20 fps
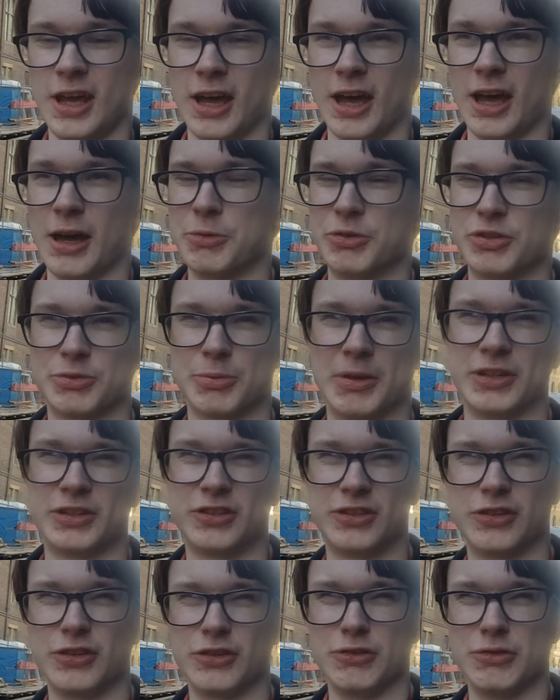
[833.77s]
We just went
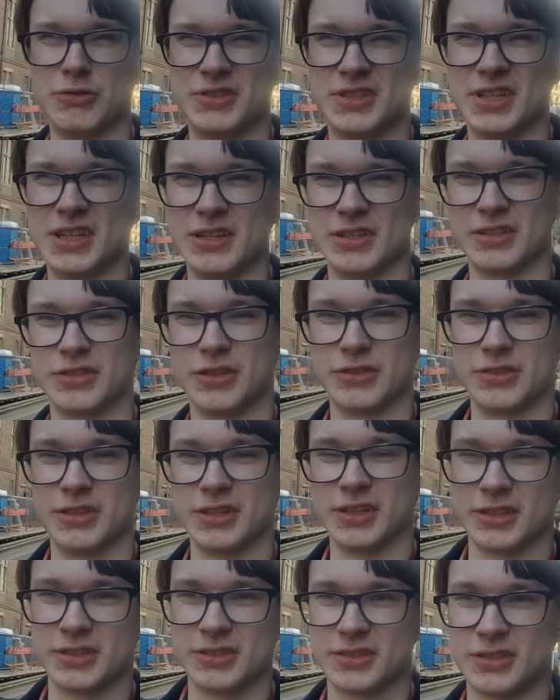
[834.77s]
to Sydney
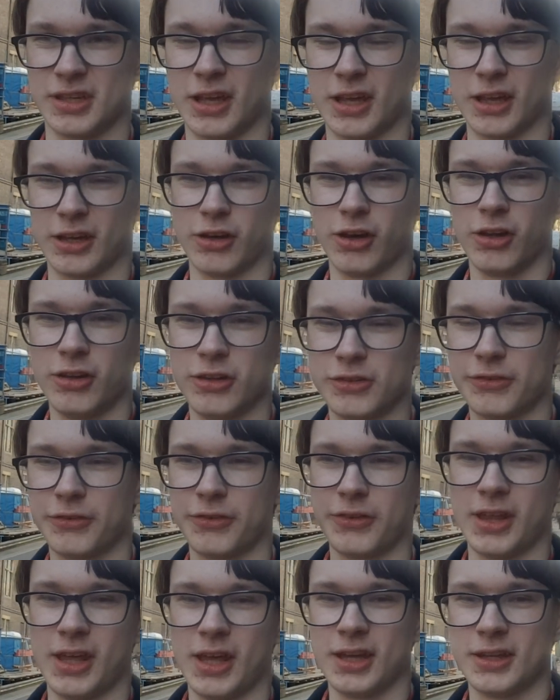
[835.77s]
Sussex College
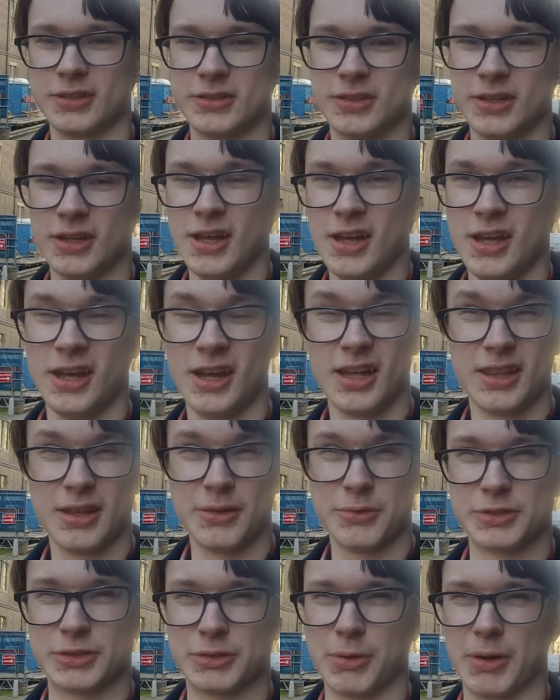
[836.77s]
for that, and
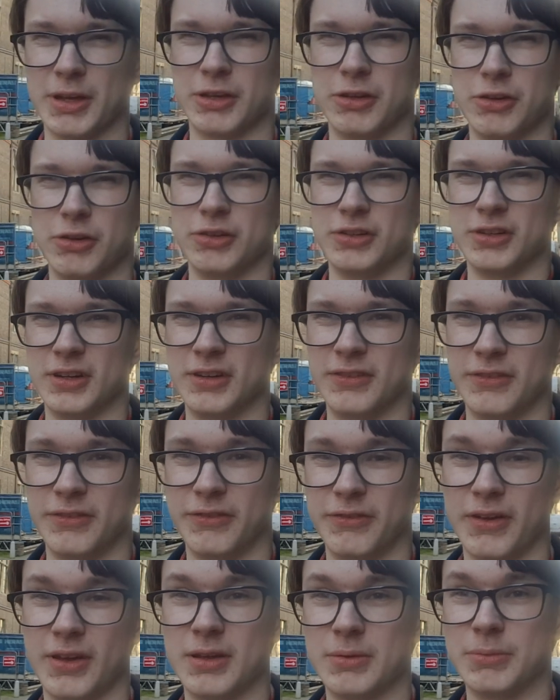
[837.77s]
that was quite good and
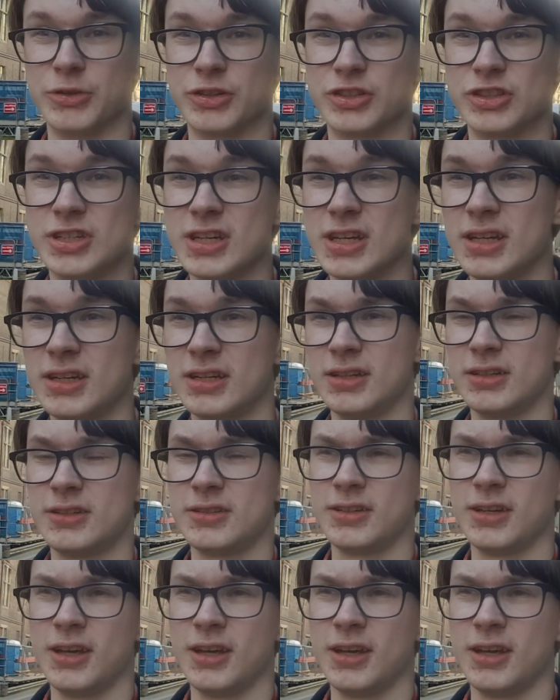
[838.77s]
very much needed.